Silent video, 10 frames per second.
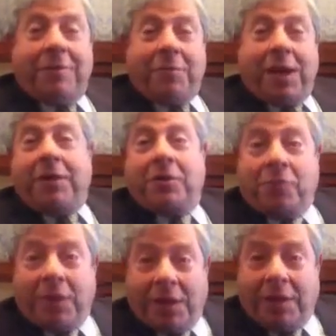In my
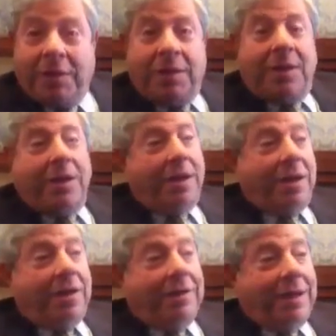career,
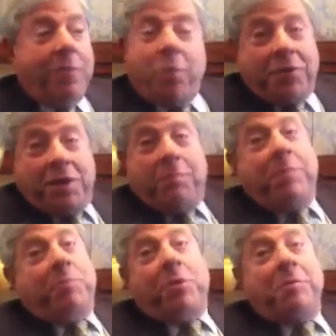I wanted to
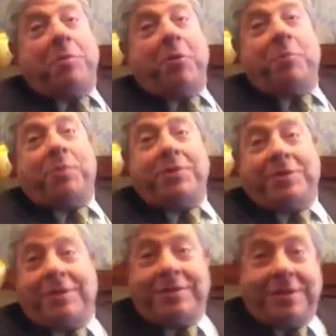be Brooklyn Borough
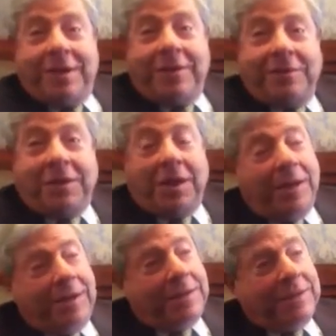President, and
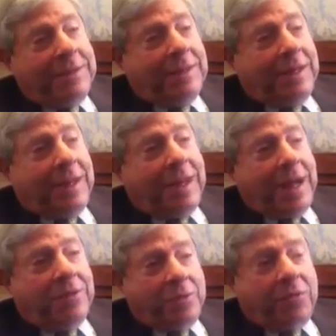
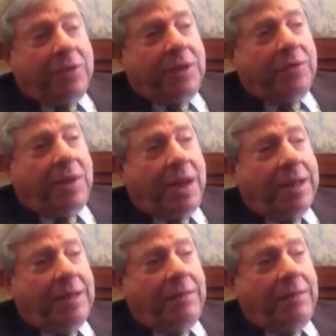I do think that I